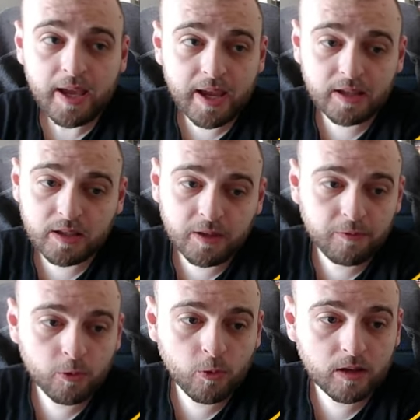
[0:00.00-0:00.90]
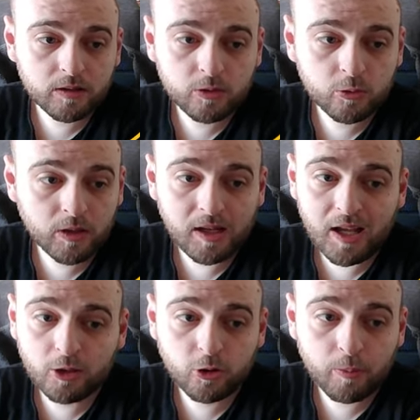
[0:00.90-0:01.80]
And if you want to rely
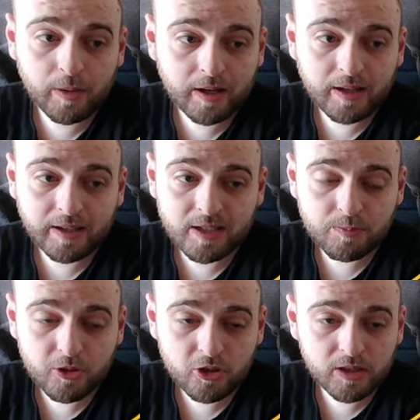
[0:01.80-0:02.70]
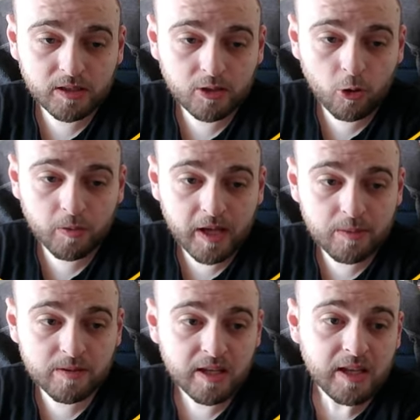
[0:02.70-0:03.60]
on Copenhagen, especially in home
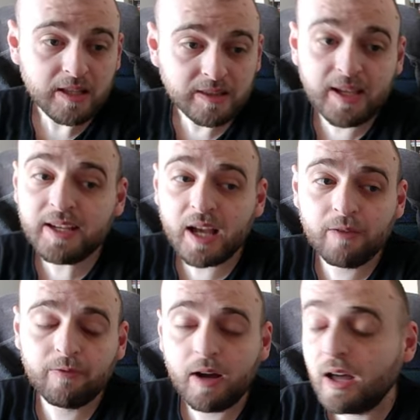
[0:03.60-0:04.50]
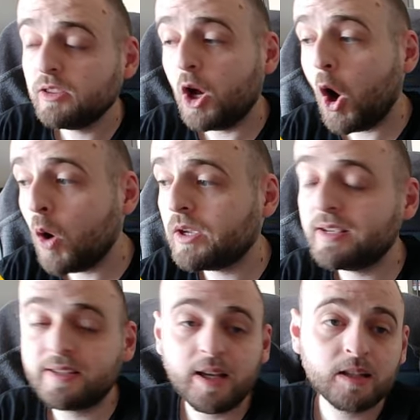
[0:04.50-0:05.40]
games, they have an okay
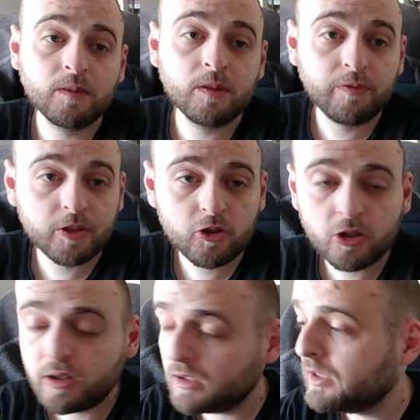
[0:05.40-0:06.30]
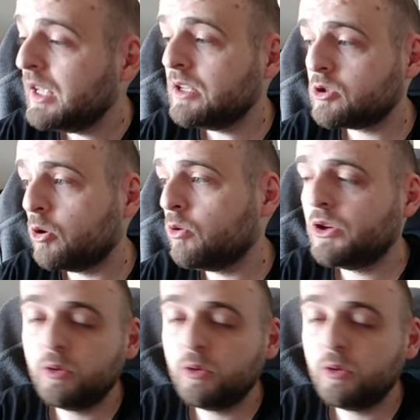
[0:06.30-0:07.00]
start of the fixture run, so you